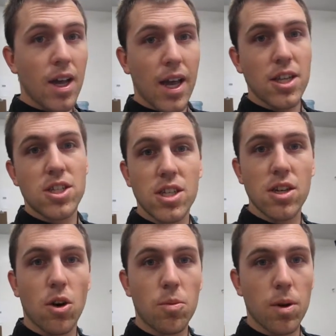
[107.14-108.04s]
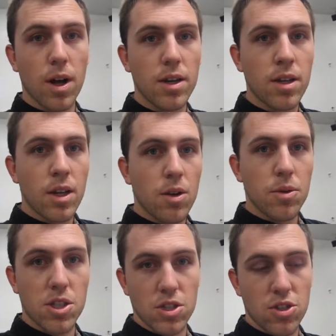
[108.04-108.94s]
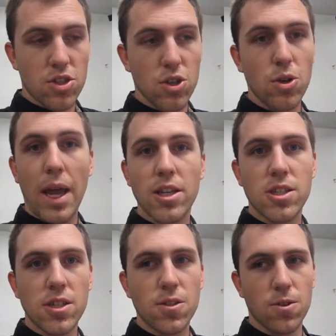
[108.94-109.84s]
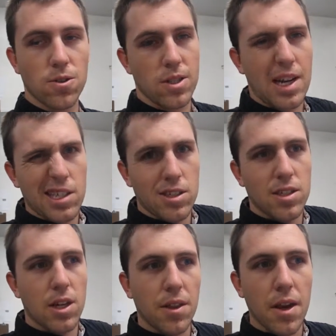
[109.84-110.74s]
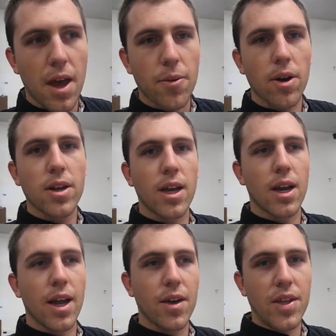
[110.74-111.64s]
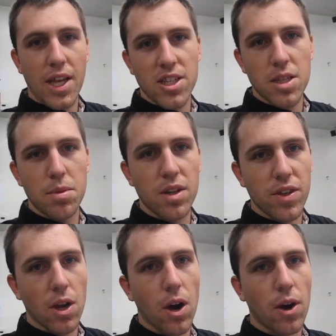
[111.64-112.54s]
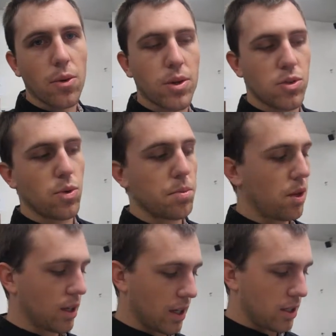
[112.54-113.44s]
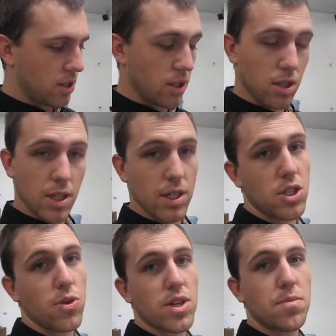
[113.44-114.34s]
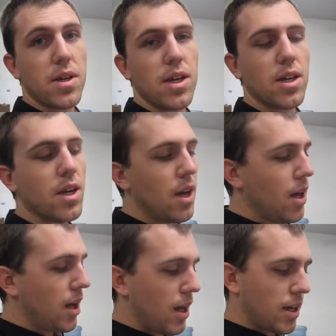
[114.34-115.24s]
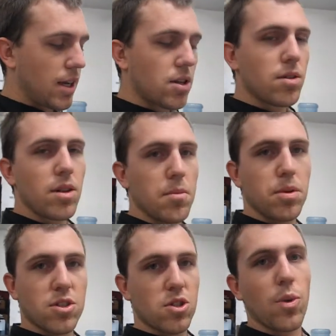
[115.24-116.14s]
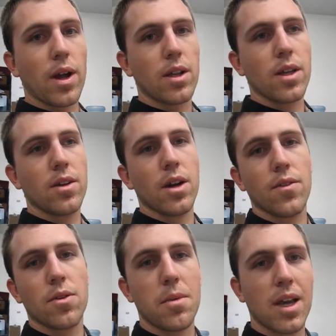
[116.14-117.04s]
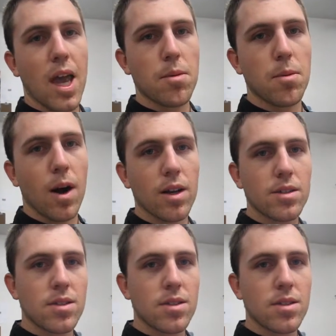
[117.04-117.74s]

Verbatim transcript: HD uh, Home Run, which is two HD tuners that actually sit on the network, and I have an HD PVR, which will plug into this USB and get inputs directly uh, from my cable box.